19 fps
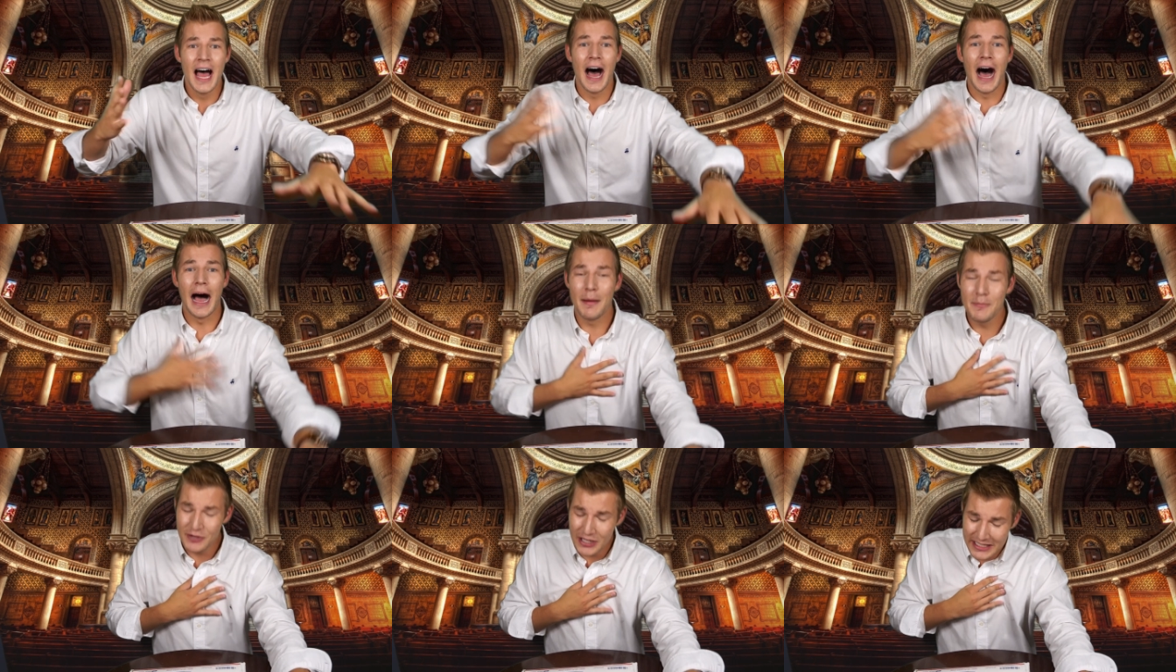
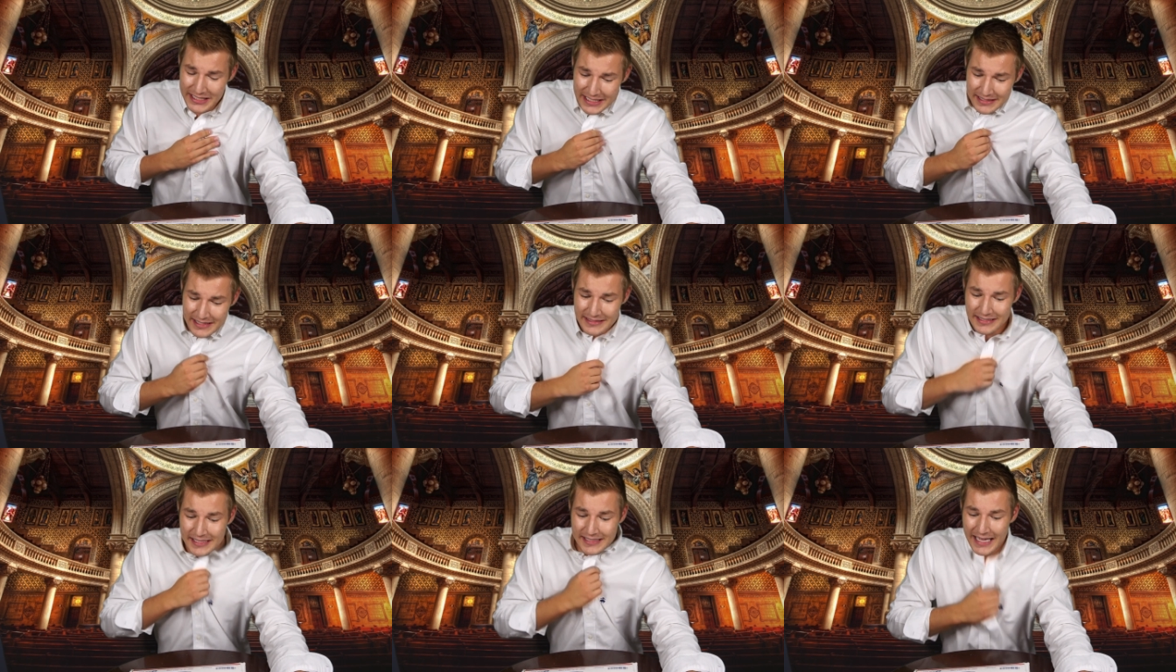I'm dressed like
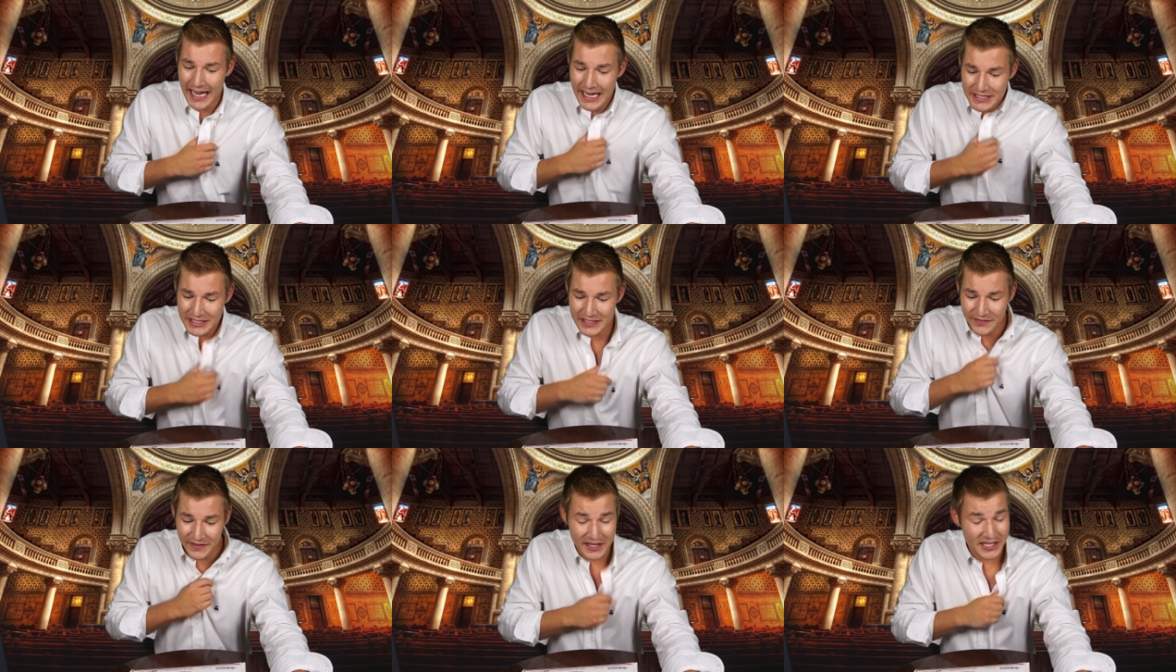this because I
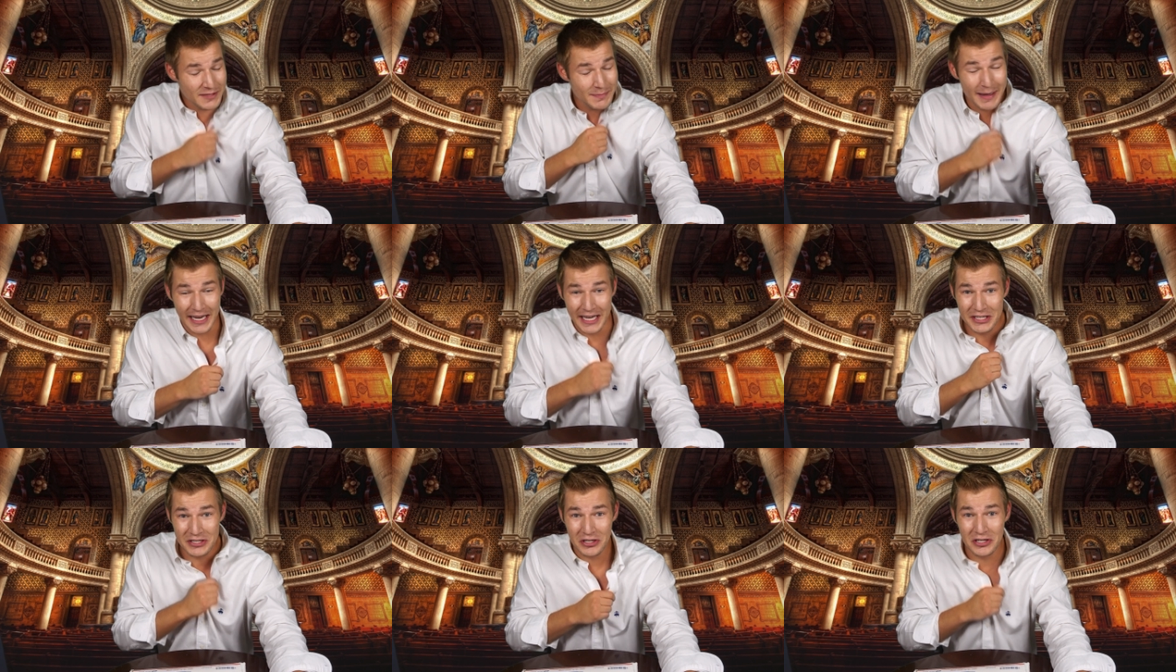just finished
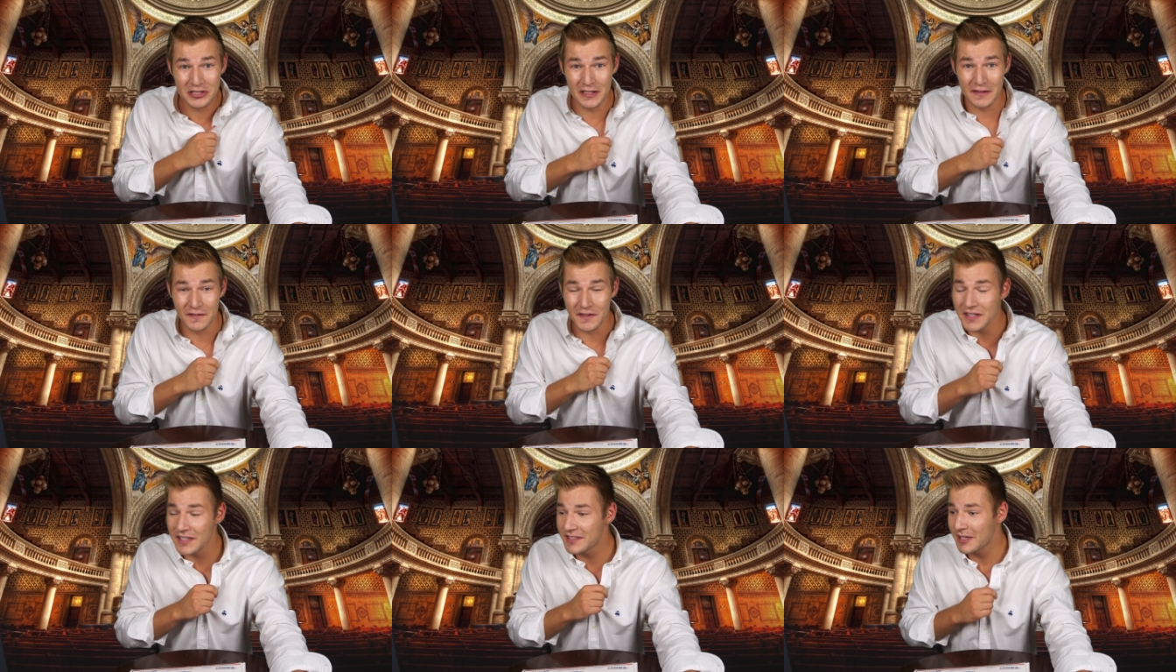my internship
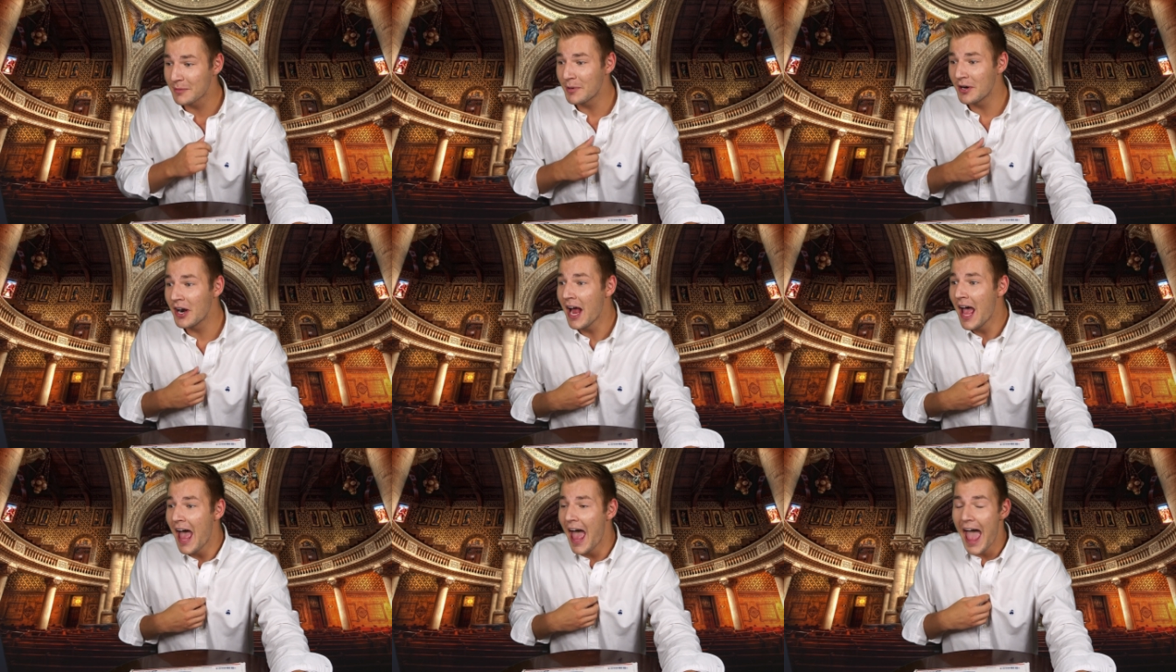for the
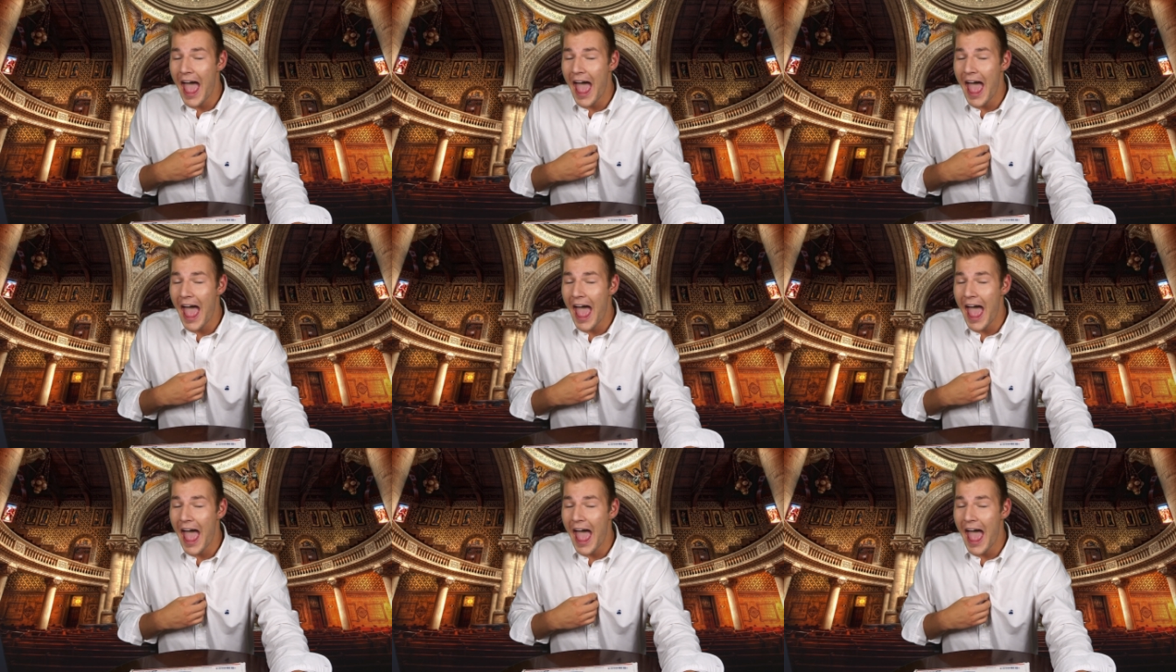summer